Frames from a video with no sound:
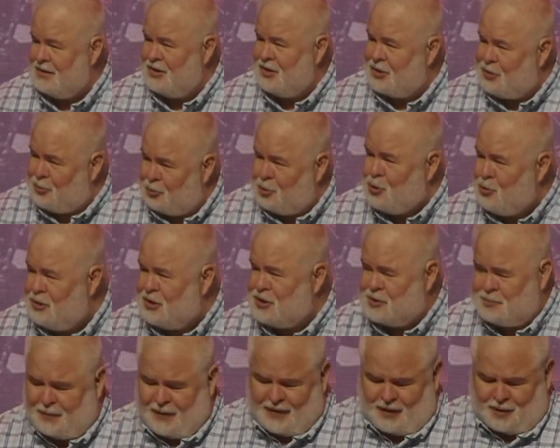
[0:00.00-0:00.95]
through
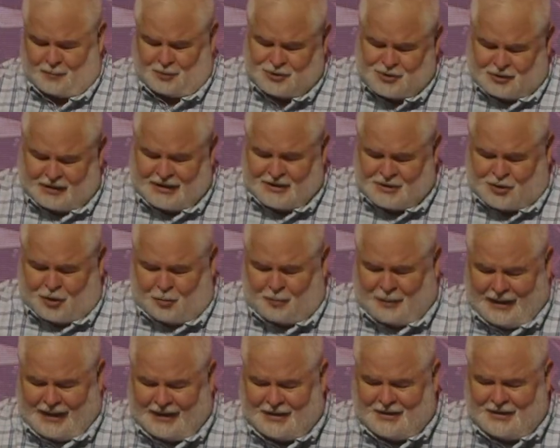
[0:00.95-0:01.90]
this parable. So let's go
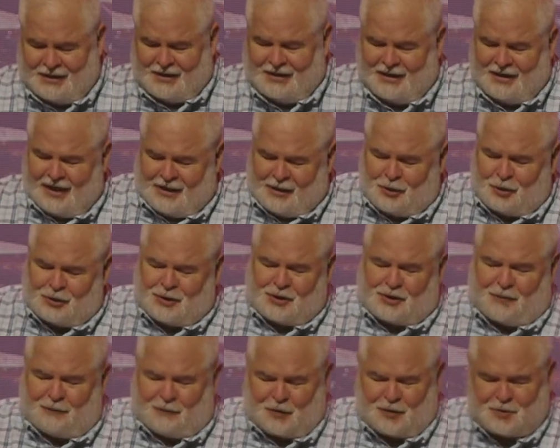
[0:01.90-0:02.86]
back and look at
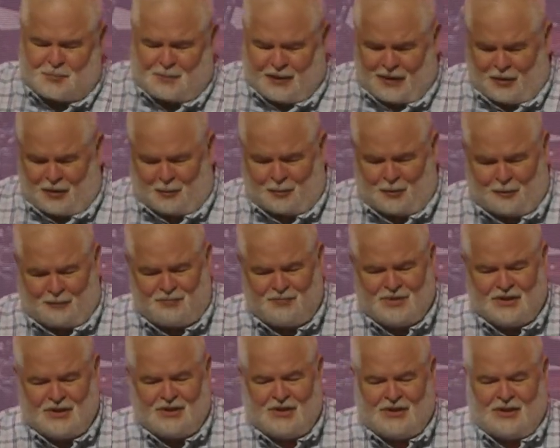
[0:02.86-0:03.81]
the first parable.
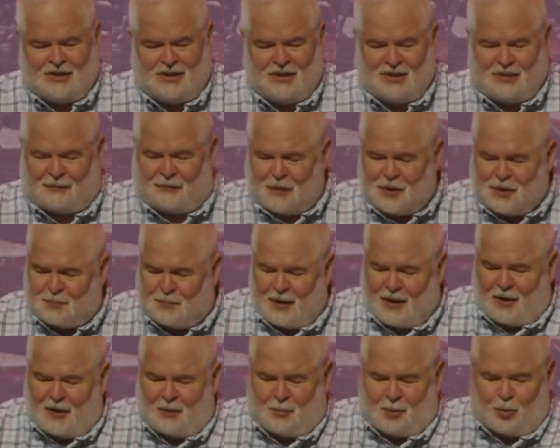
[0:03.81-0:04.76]
The first
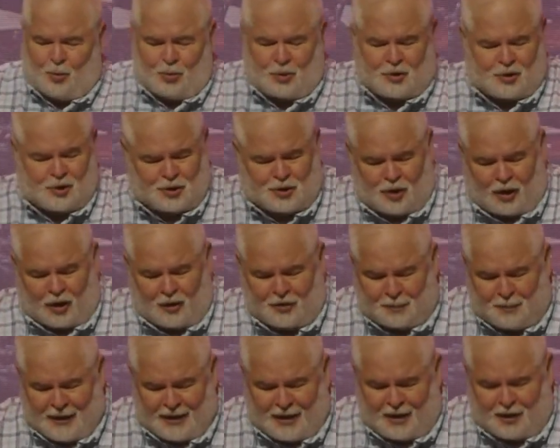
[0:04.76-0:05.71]
parable we're going to call the
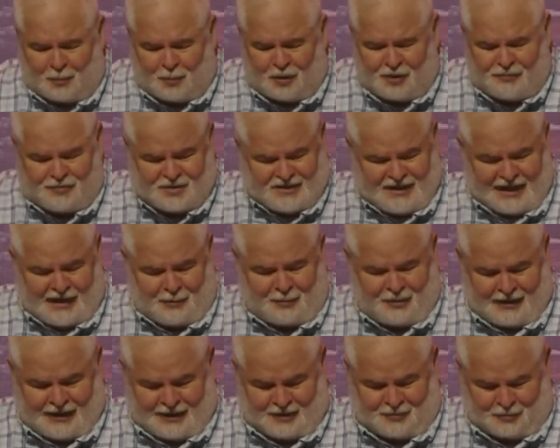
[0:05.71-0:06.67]
parable of the
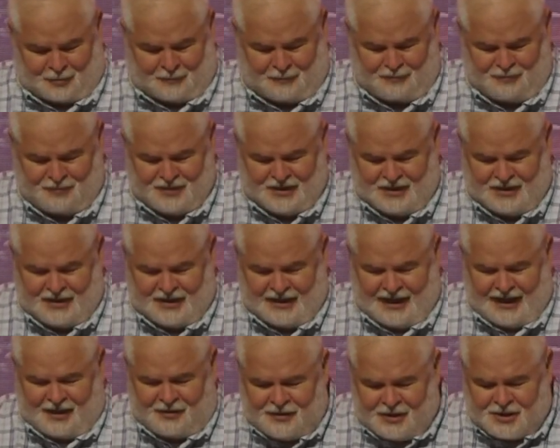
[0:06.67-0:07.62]
tabernacle.
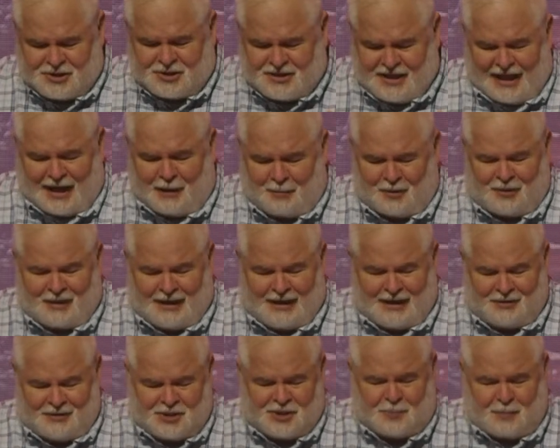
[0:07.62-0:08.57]
And this
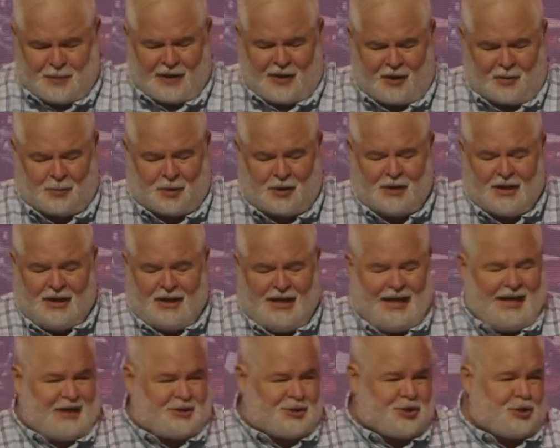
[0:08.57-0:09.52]
parable
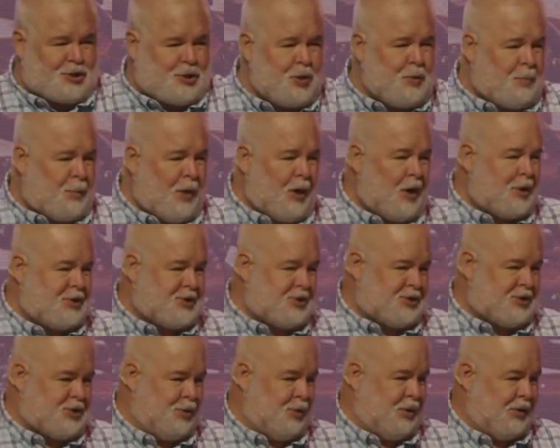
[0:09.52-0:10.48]
has two
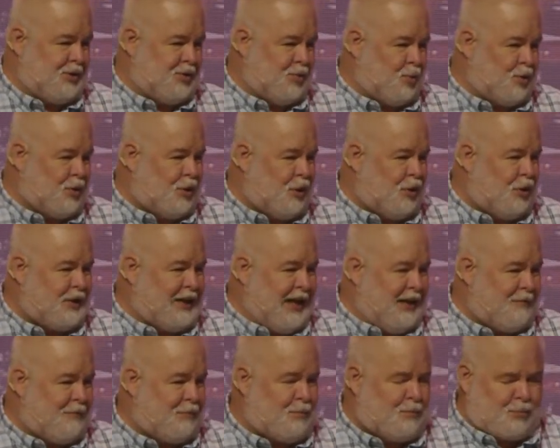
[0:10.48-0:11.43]
parts to it that we're going to look
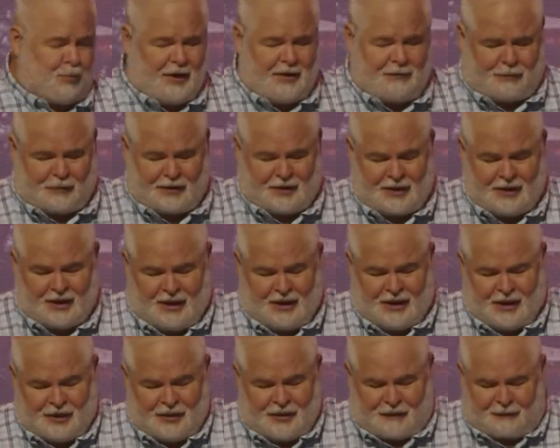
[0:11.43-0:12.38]
at briefly.
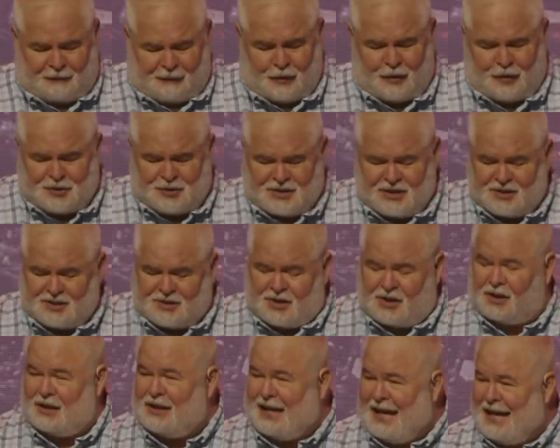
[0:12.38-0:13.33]
The first is the
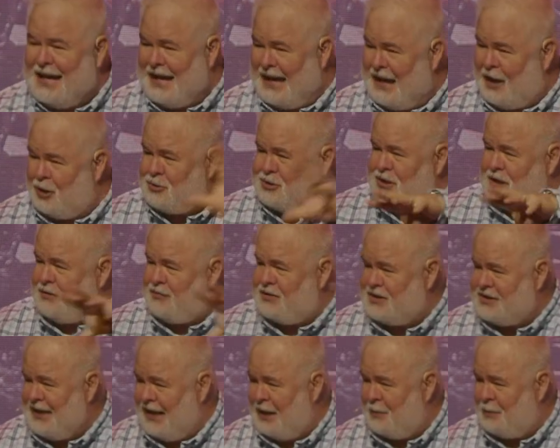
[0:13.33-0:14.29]
layout of the
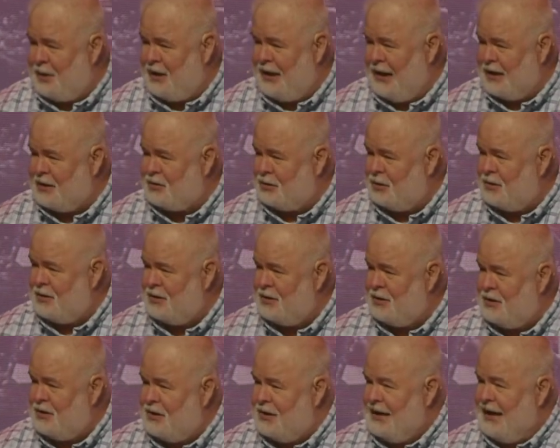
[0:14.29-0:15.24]
tabernacle,
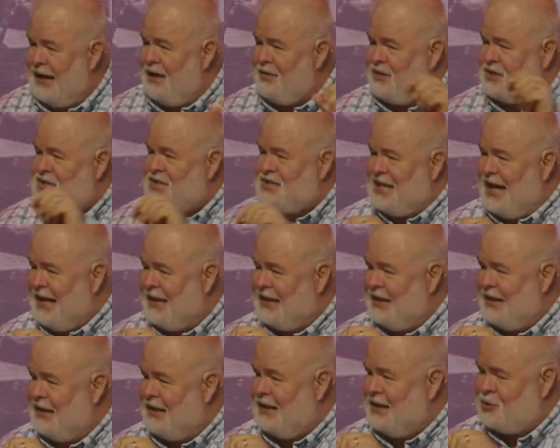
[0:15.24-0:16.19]
and the
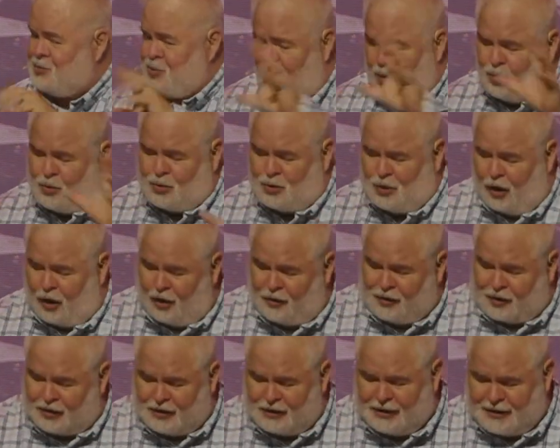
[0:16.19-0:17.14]
second is what we'll call
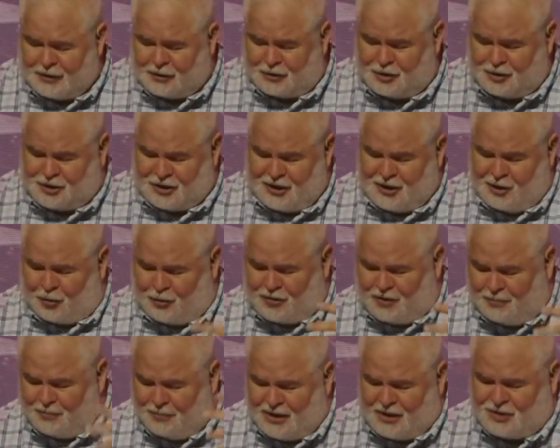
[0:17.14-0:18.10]
the liturgy or the
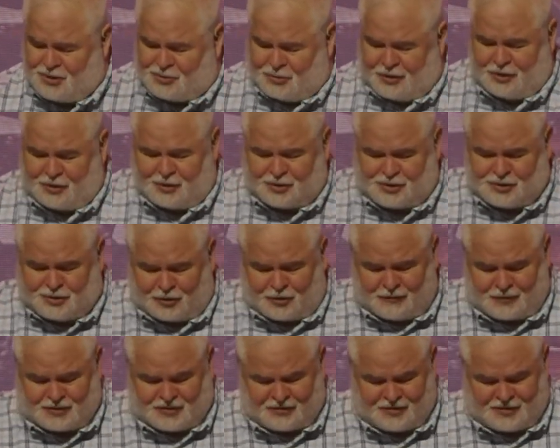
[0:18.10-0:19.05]
ministry or the
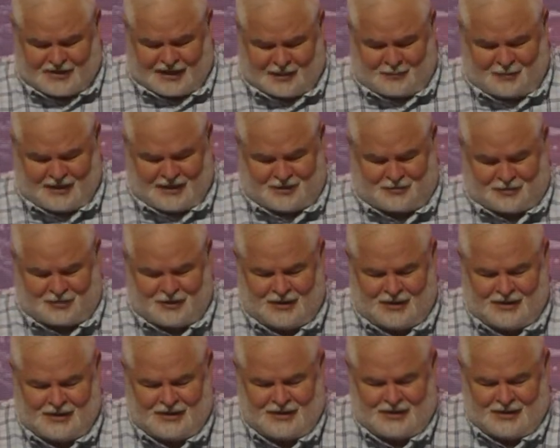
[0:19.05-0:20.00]
service of the tabernacle.
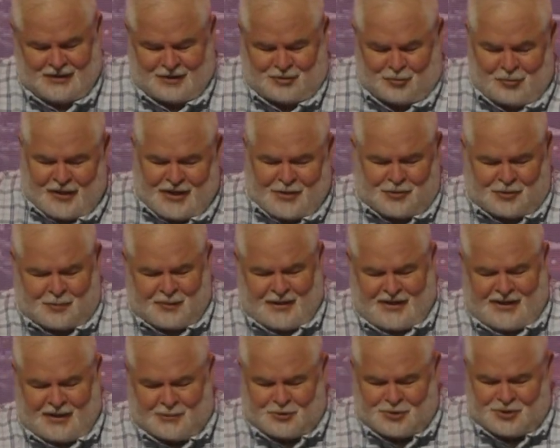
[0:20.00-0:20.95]
Read with me
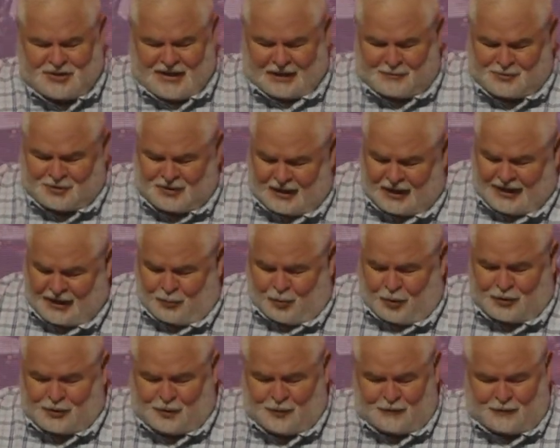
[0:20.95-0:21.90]
Hebrews chapter 9,
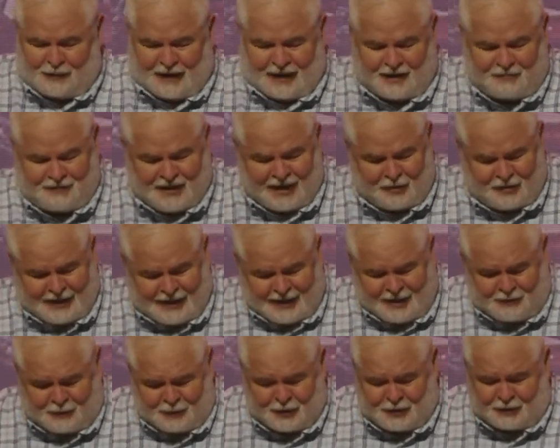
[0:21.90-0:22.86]
1 through 5. Now
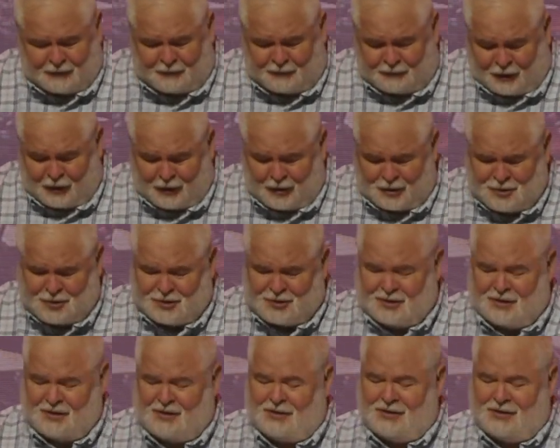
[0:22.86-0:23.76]
even the first,